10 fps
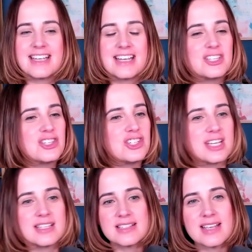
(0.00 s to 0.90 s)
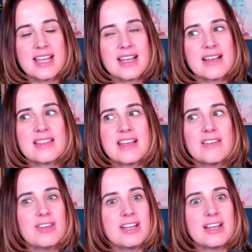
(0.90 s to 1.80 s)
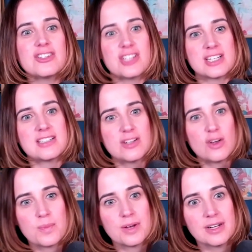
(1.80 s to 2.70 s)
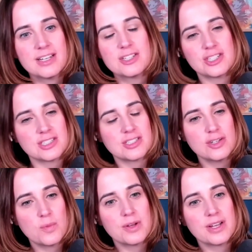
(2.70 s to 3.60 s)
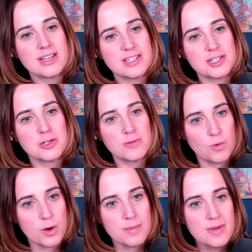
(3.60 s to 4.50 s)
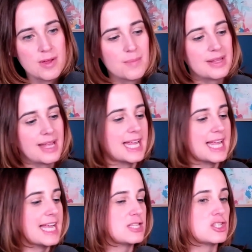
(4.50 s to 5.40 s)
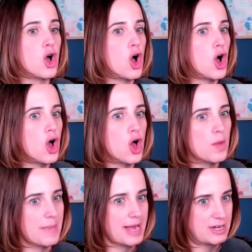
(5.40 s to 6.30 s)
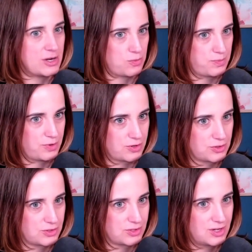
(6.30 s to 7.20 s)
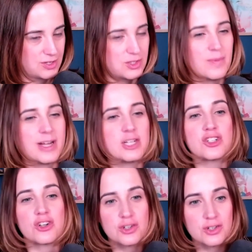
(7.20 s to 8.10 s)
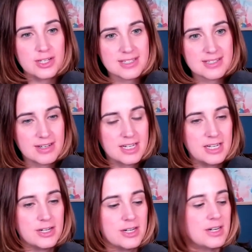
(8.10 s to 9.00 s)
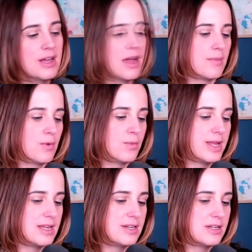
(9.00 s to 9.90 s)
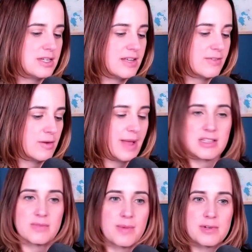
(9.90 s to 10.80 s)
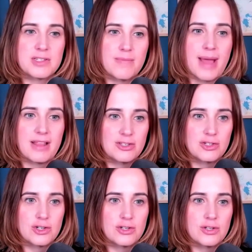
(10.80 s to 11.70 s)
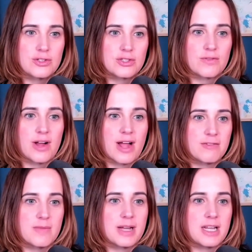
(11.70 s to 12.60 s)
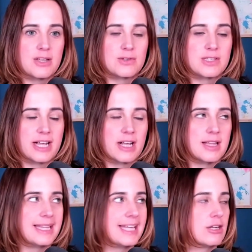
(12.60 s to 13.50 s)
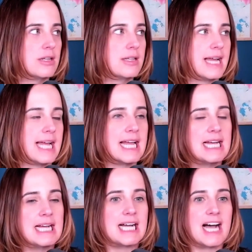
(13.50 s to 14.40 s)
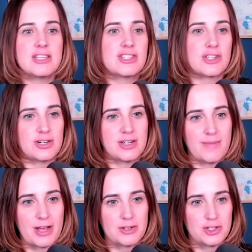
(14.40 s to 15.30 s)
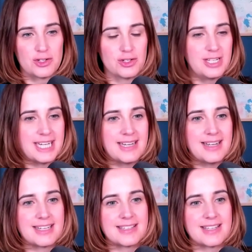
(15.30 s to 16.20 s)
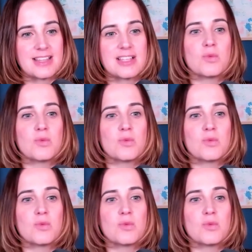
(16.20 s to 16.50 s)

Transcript: It's just like, think of it as just a notebook. It's just a notebook in digital form, but like it's all my notebooks. So my journal is on here. We give our balance members the balance journal. So for everybody who's like a little like uncertain about journaling, it's like this